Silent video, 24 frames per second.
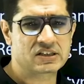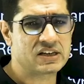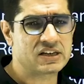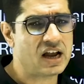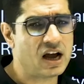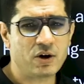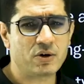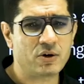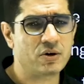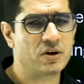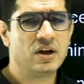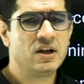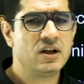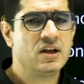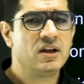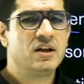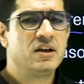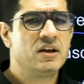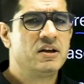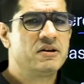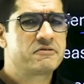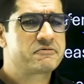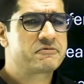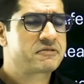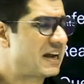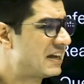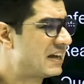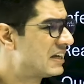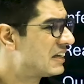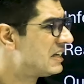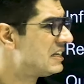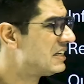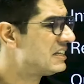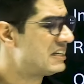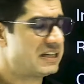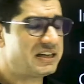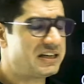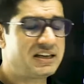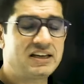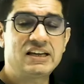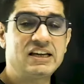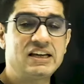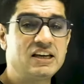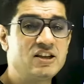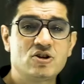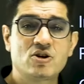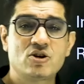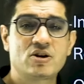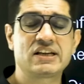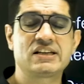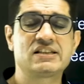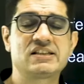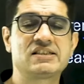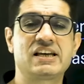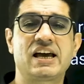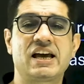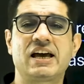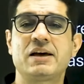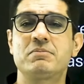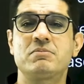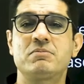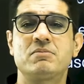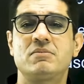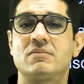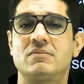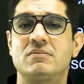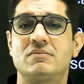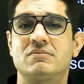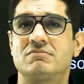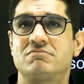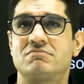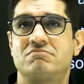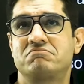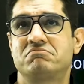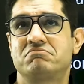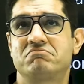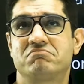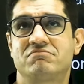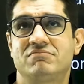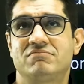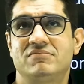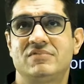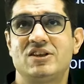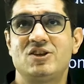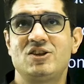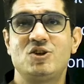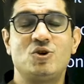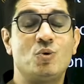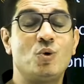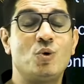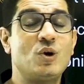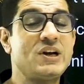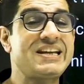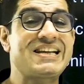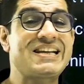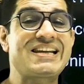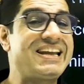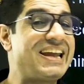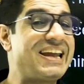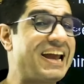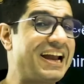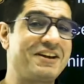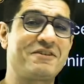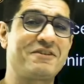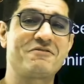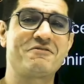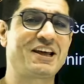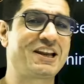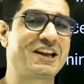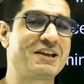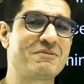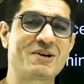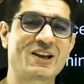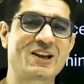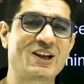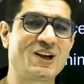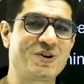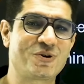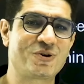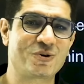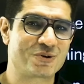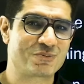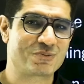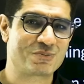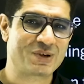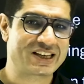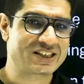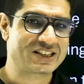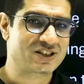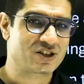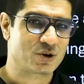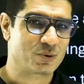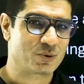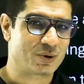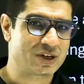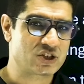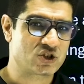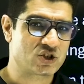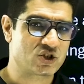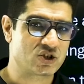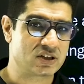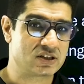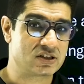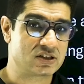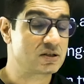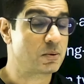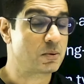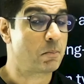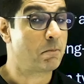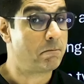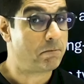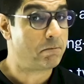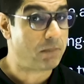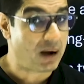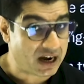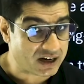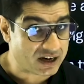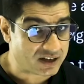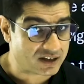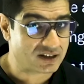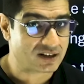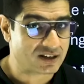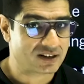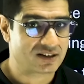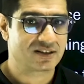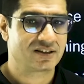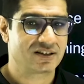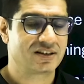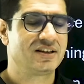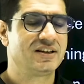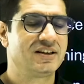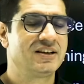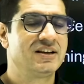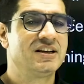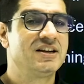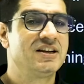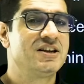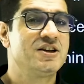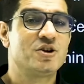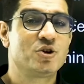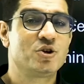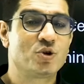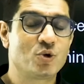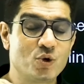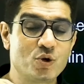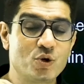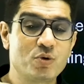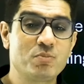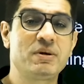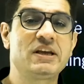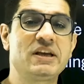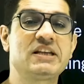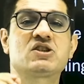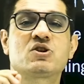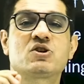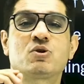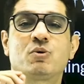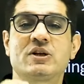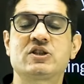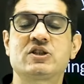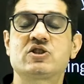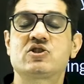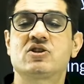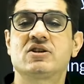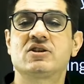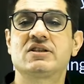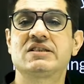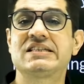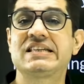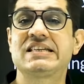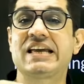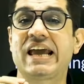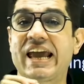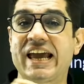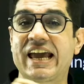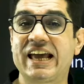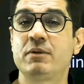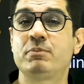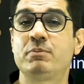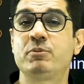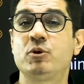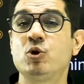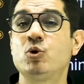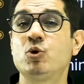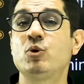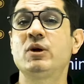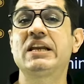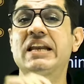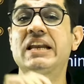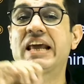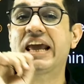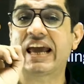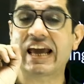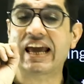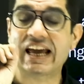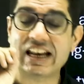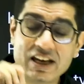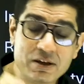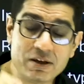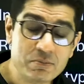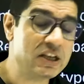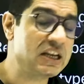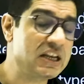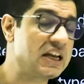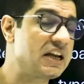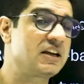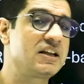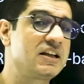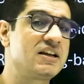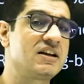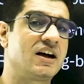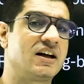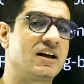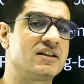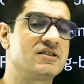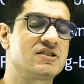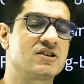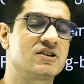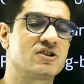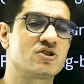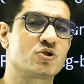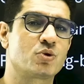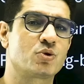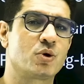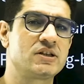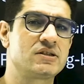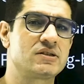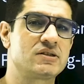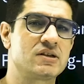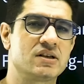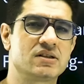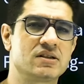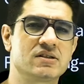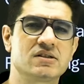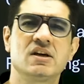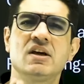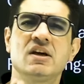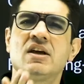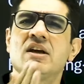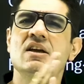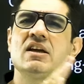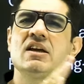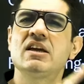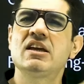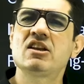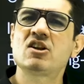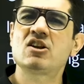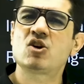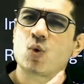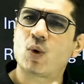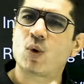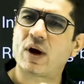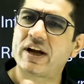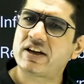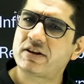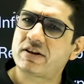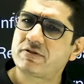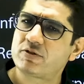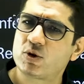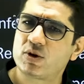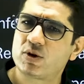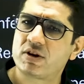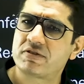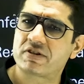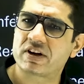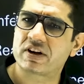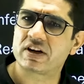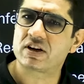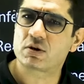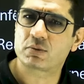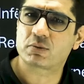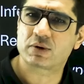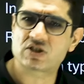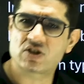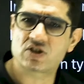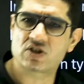Now, frankly, in your exam, you won't get very many tone-based questions, but tone-based questions help you in eliminating answer choices in quite a few different question